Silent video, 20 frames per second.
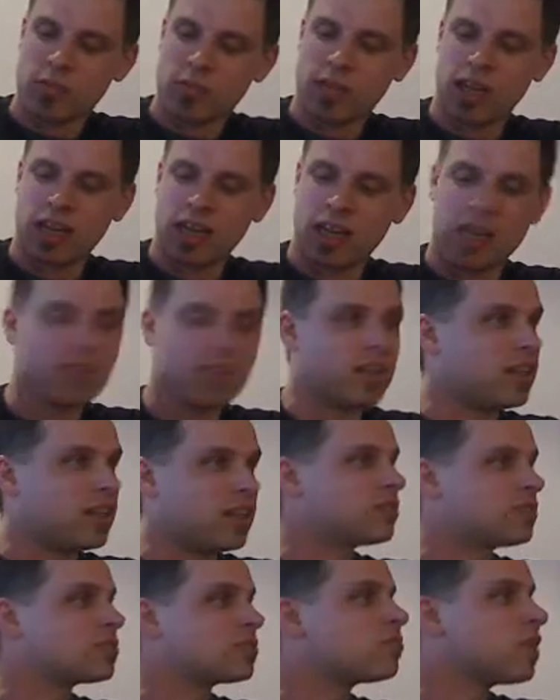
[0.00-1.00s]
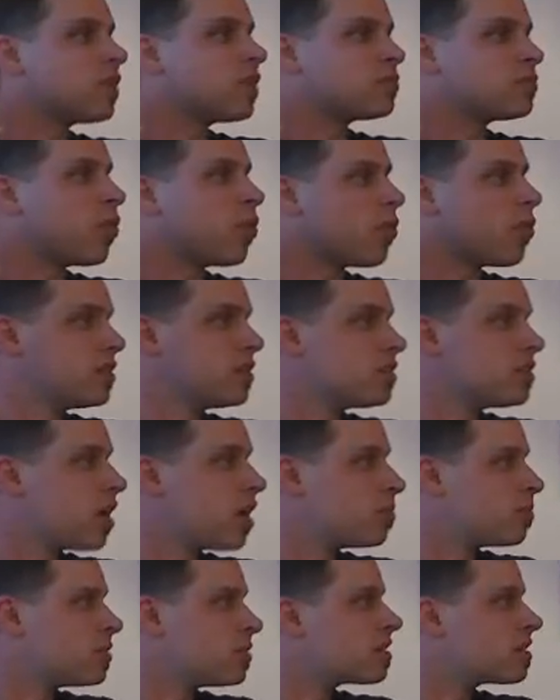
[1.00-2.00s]
but anything that's poorly
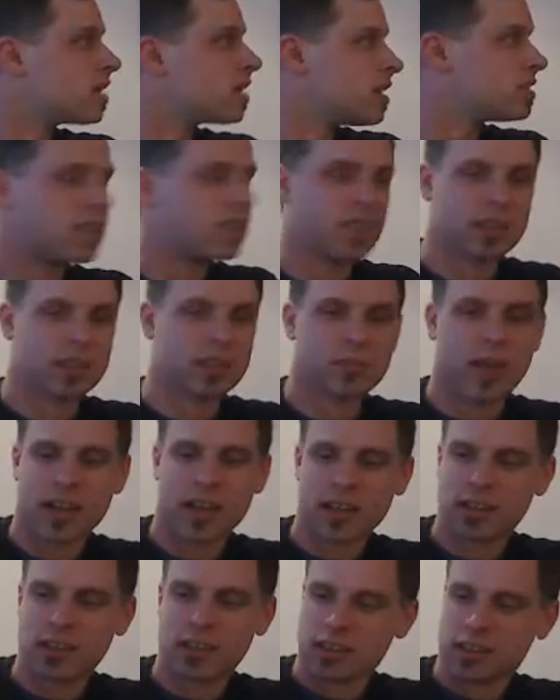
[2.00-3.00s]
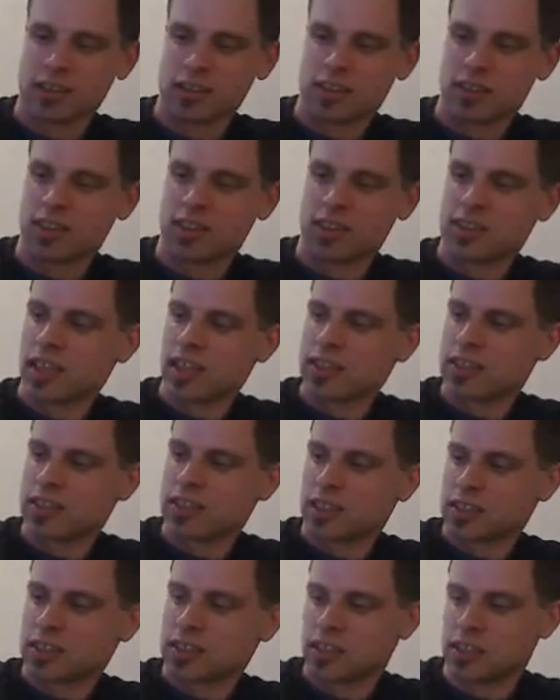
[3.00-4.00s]
typed just keeps back. So
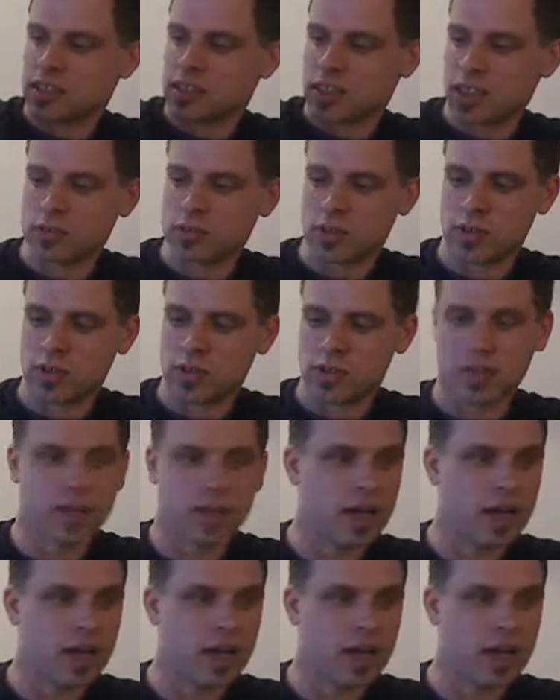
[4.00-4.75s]
that's the general